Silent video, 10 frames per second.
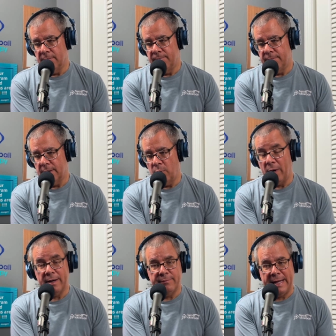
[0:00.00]

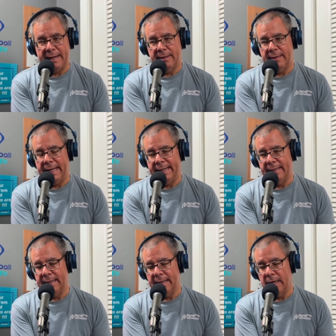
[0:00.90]
aware of that
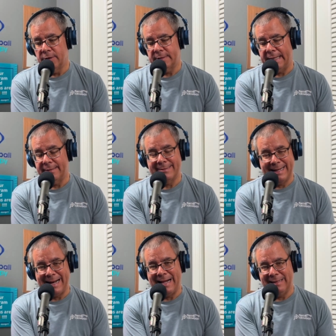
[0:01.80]
and understand the
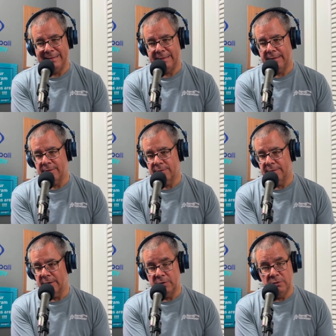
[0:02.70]
psychology that
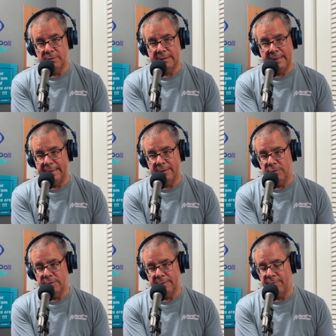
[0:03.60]
they're using, and they're
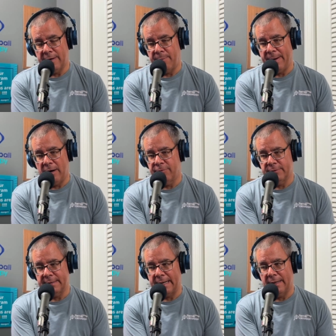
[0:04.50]
using very powerful
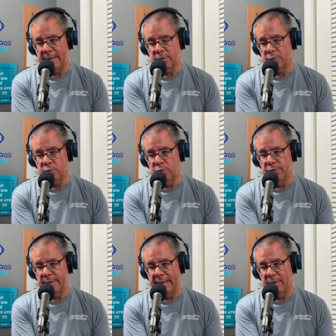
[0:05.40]
psychological
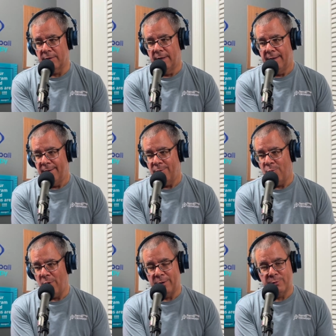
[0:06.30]
tools that are
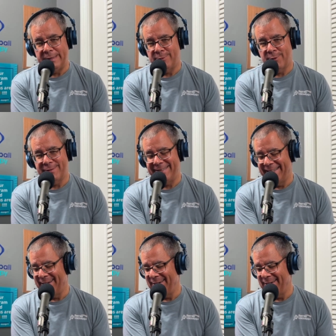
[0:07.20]
well researched and